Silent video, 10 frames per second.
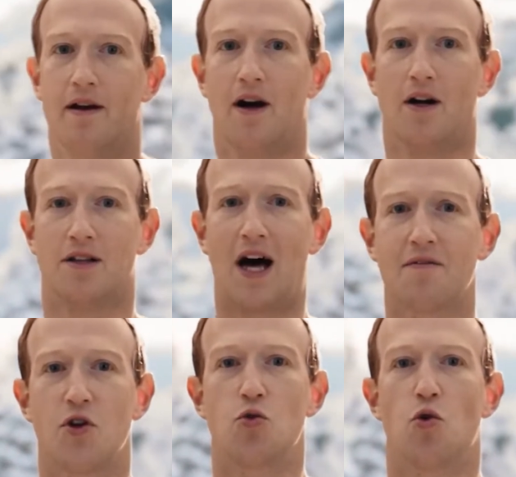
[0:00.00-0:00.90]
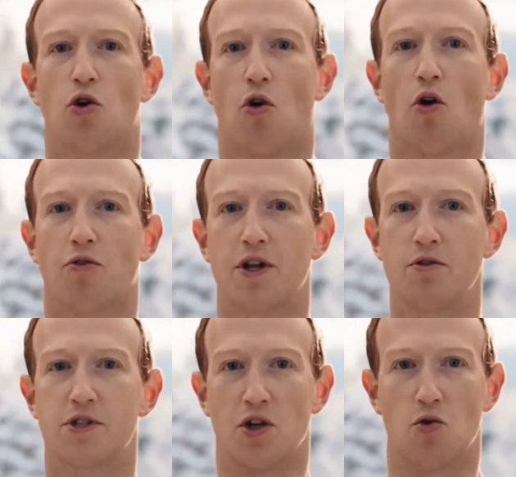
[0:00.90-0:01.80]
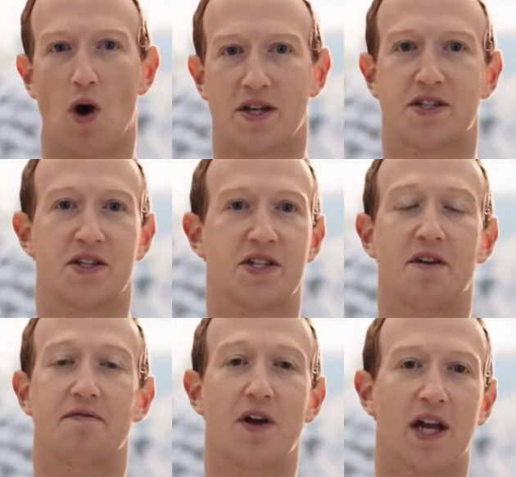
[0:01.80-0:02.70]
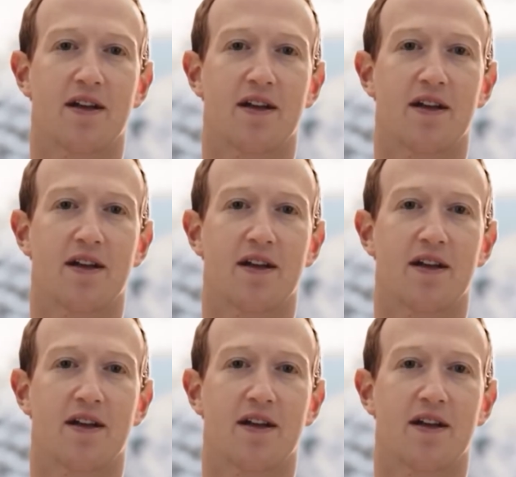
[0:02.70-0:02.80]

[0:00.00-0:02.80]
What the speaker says: popularity of the site exponentially grew in signups,